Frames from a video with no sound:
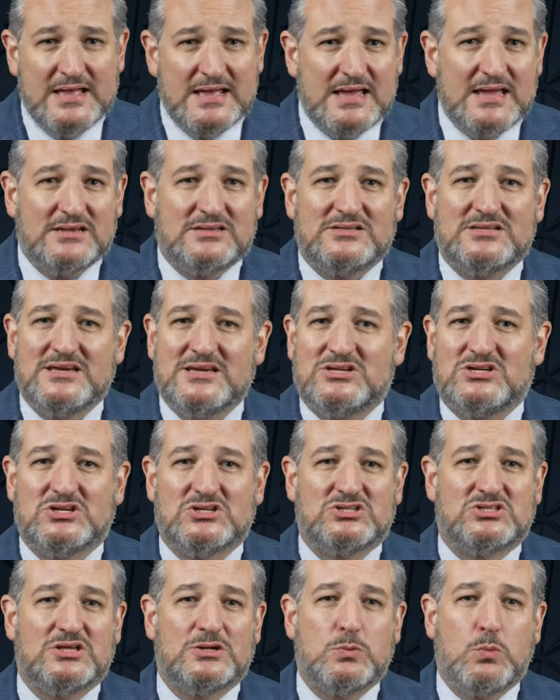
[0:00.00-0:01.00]
It
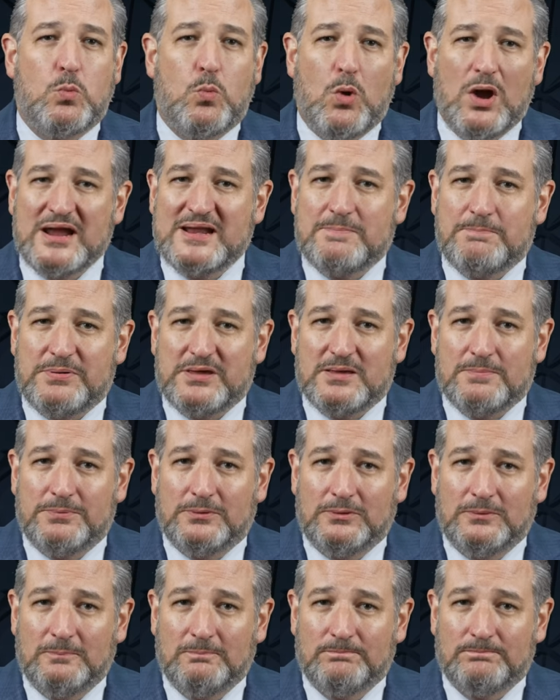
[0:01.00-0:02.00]
teaches that white
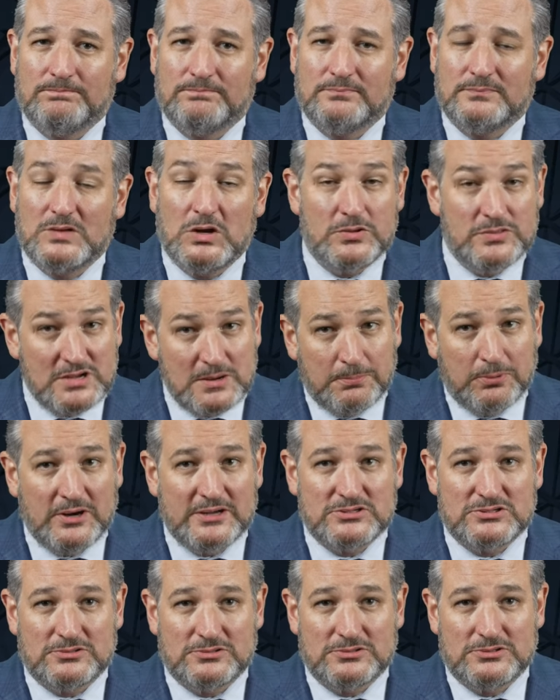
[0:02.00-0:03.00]
people are the
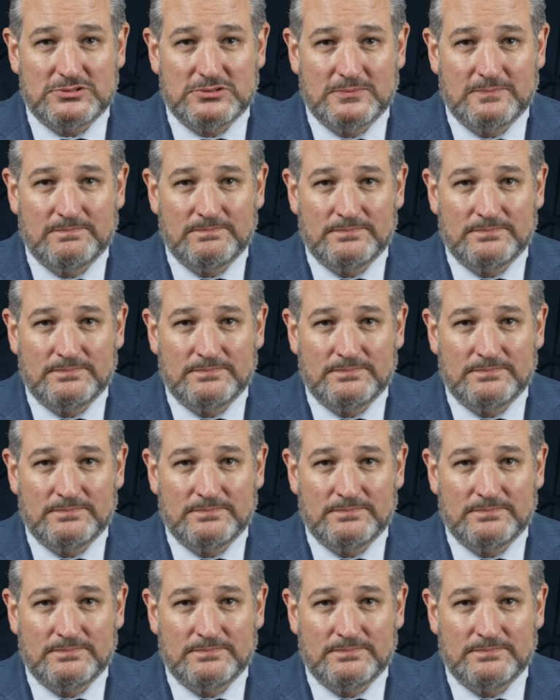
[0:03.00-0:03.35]
oppressors